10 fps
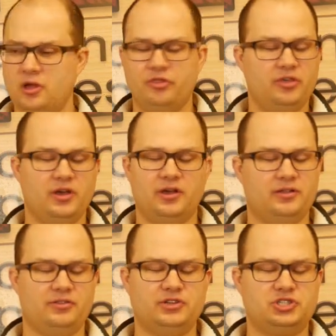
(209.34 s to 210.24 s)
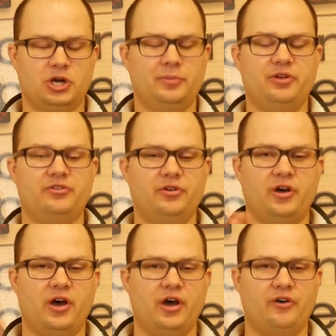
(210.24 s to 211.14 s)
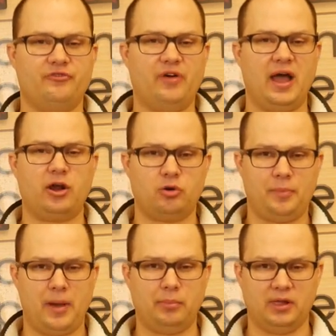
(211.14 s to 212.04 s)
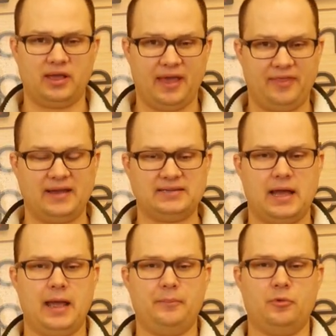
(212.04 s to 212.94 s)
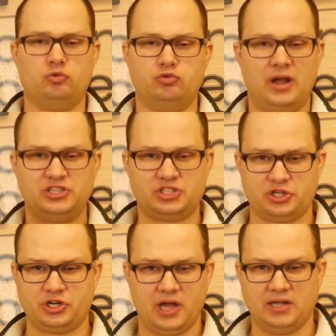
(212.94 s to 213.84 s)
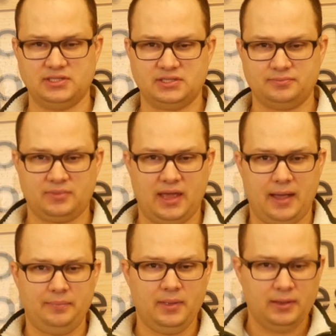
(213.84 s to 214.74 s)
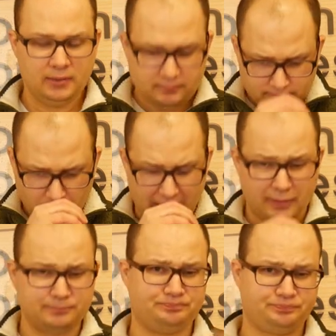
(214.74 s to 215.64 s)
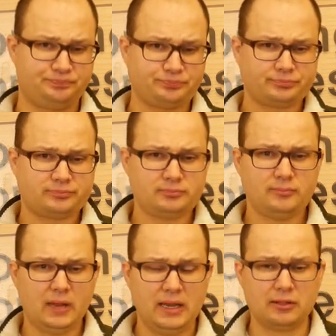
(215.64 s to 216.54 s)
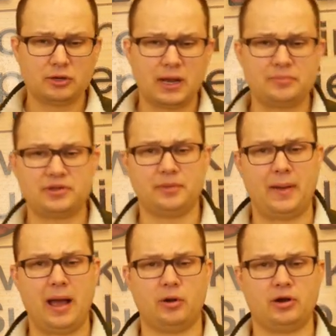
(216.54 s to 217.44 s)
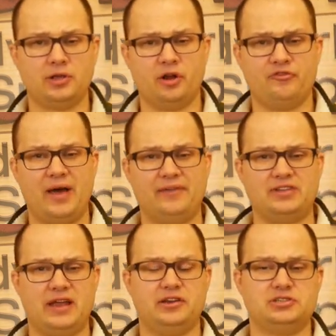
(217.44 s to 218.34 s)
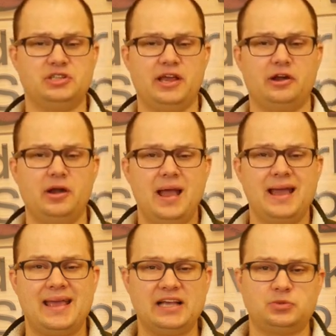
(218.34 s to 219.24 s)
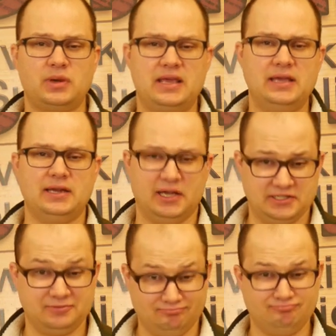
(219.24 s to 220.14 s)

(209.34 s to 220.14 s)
the, the German uh, Weimar Republic at that time registered guns. Okay? Well, Hitler comes into power, you know, five, ten years later. Guess what he does?